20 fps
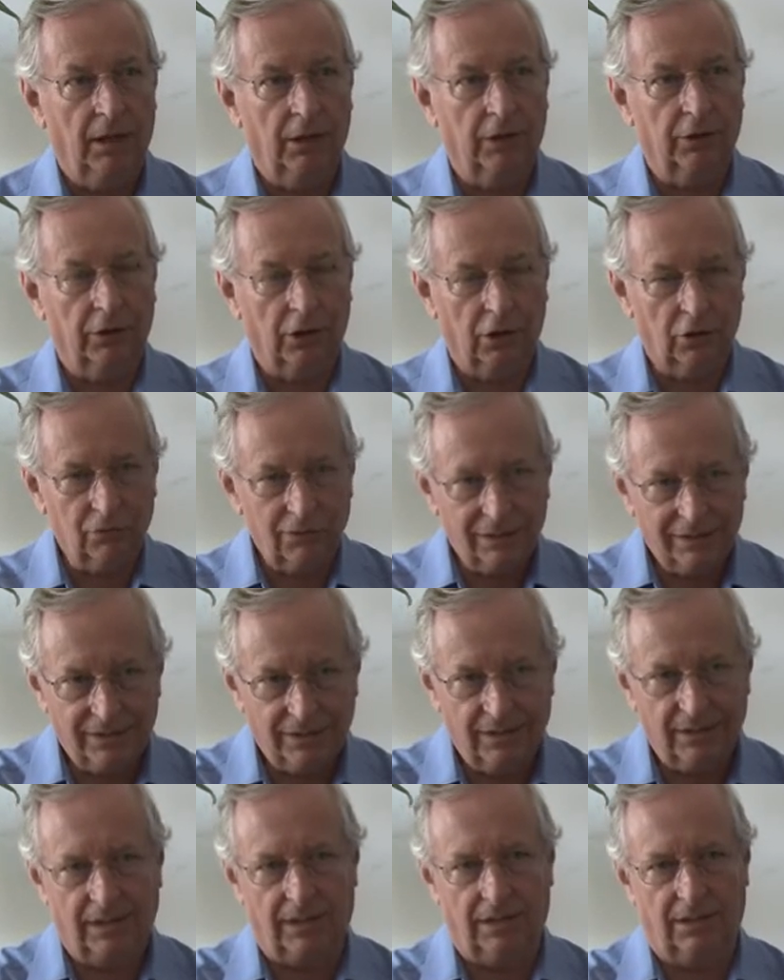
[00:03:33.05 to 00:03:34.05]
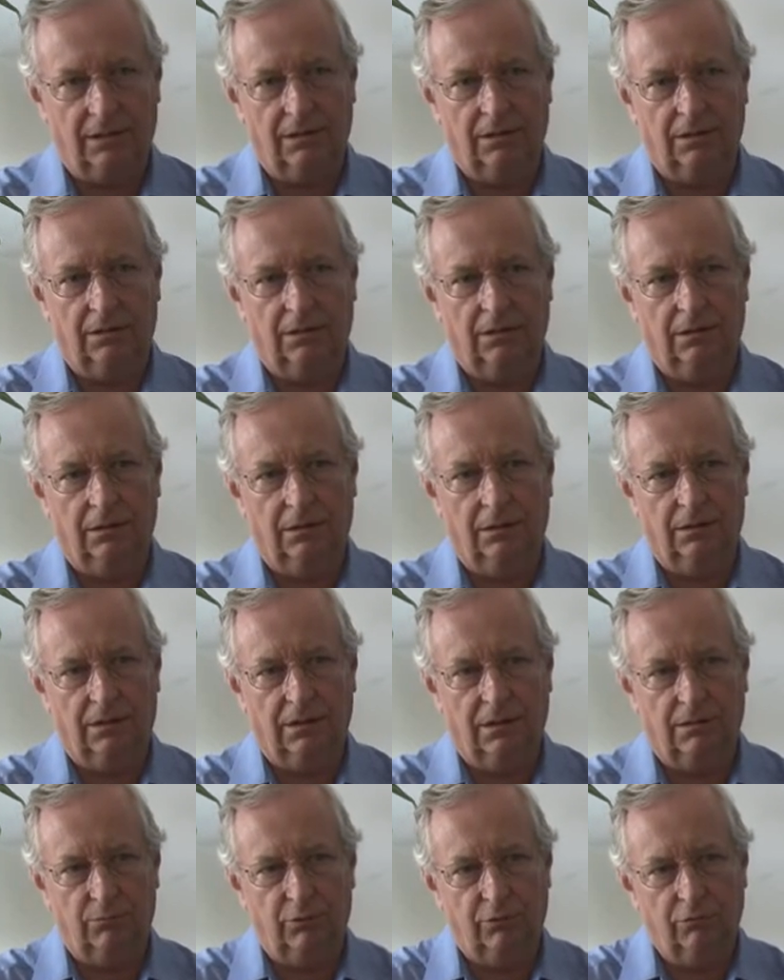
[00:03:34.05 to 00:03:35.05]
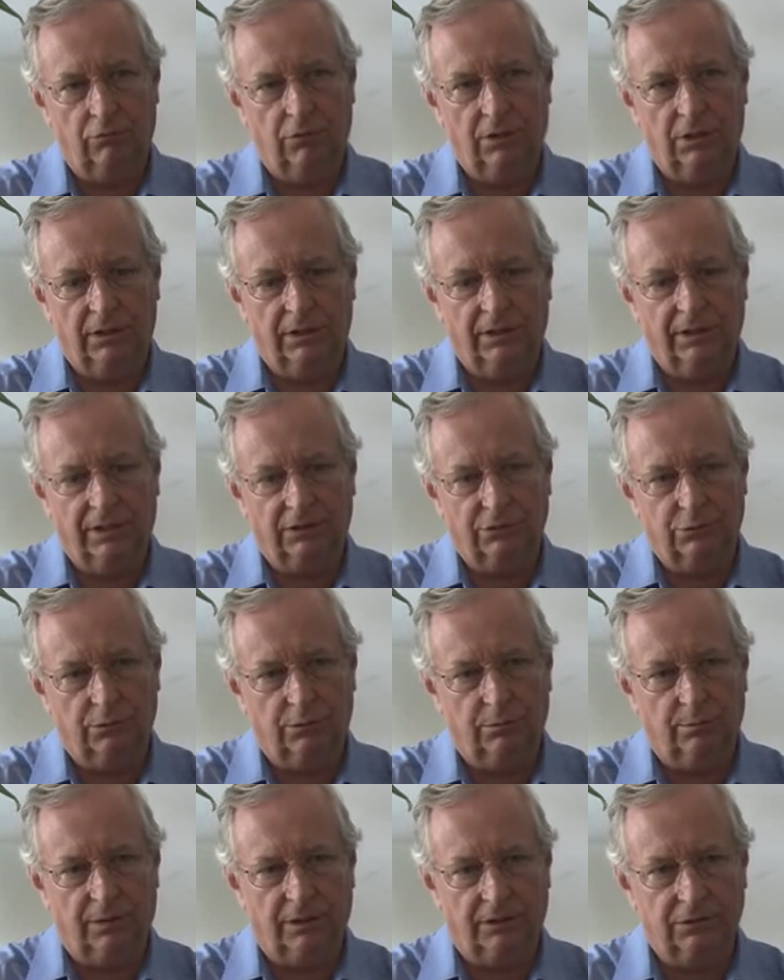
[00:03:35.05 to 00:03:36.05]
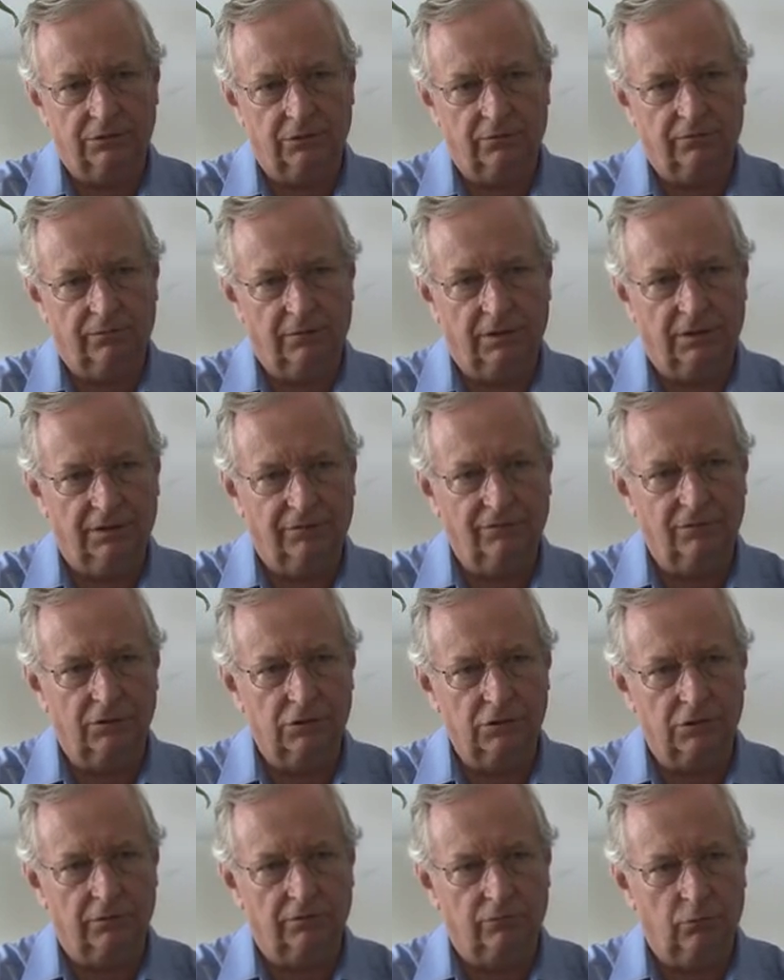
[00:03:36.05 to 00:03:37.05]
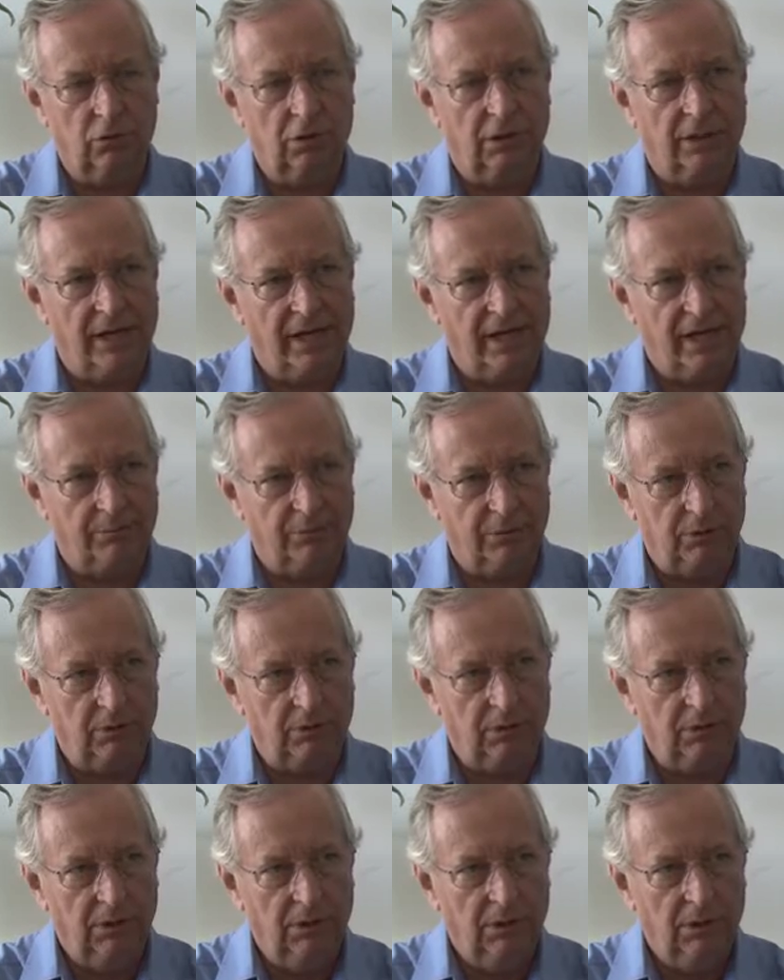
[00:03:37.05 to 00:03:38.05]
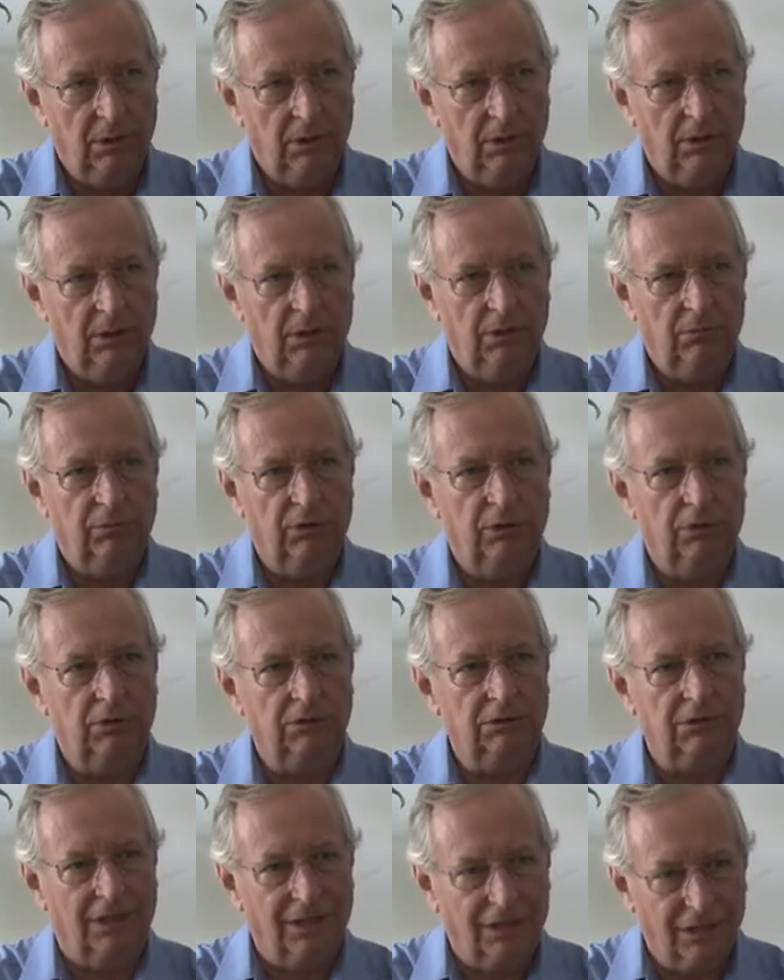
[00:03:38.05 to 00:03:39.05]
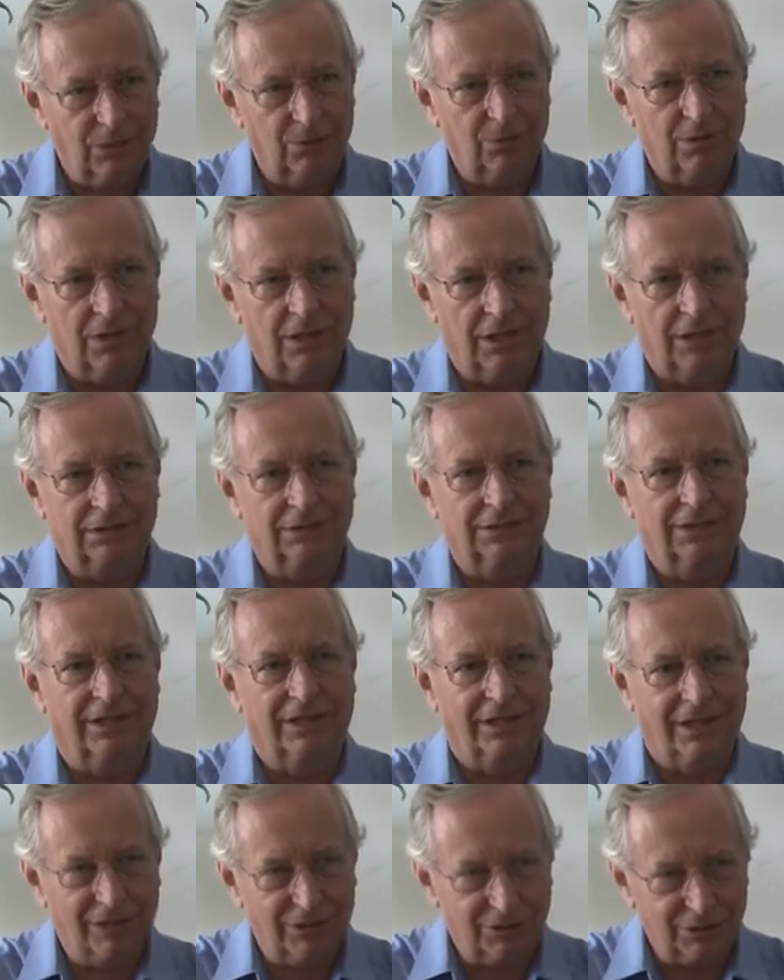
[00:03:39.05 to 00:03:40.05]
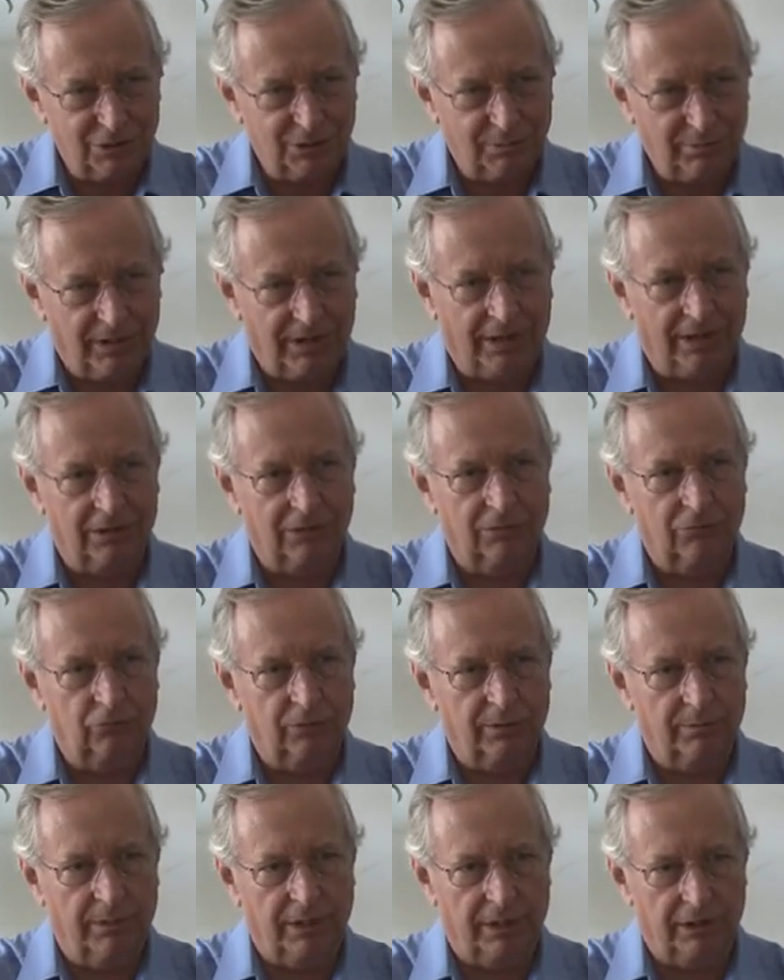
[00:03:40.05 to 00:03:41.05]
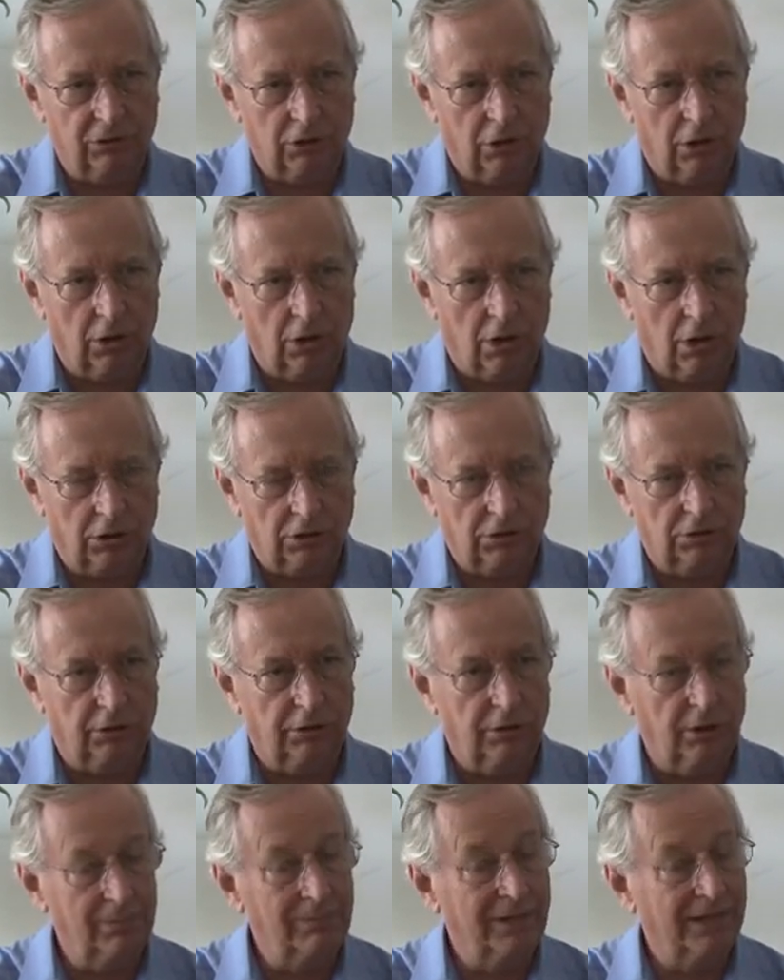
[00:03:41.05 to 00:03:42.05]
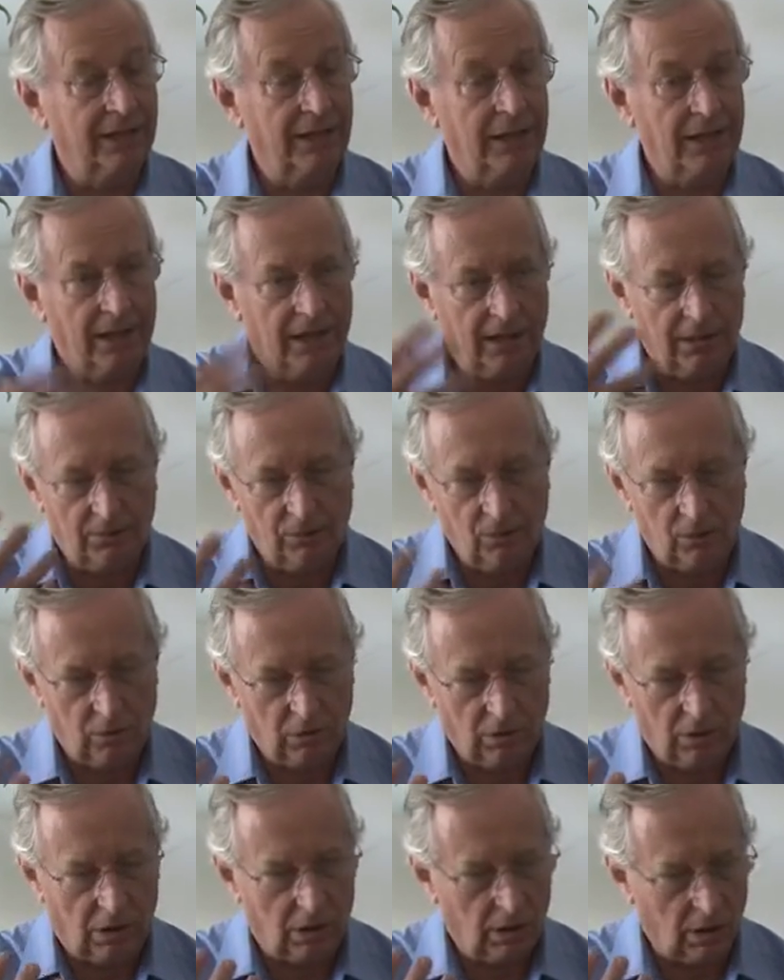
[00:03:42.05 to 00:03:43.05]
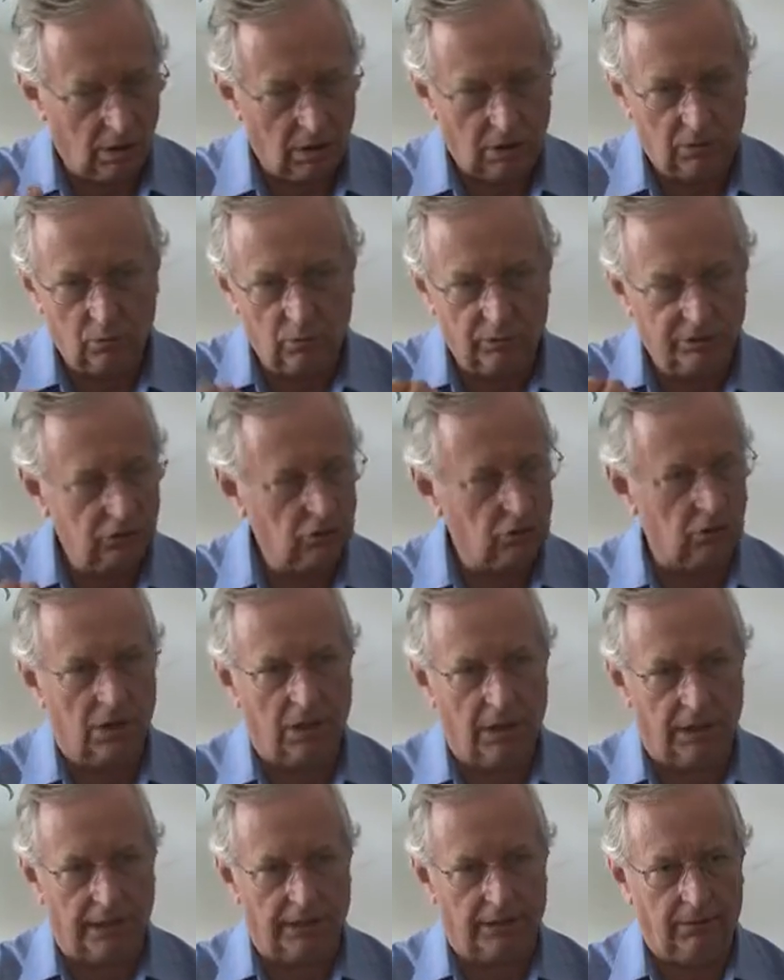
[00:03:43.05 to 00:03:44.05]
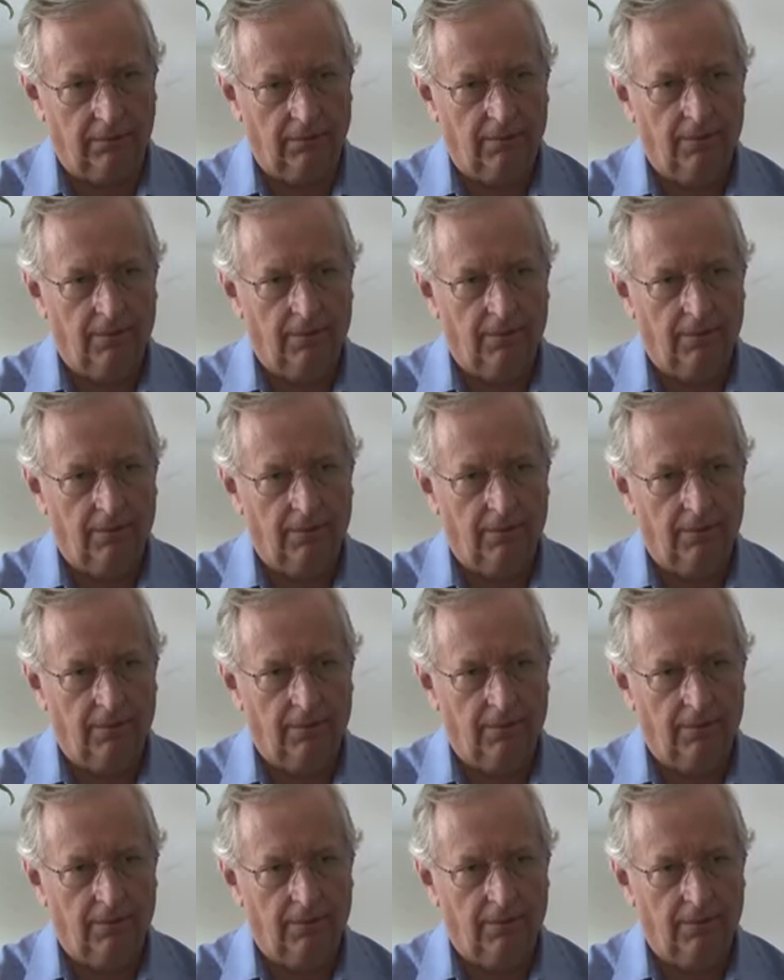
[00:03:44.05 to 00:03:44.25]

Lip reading: And only then can we really get to a place of forgiveness of what happened, because otherwise that energy pattern remains locked, and no matter how hard we try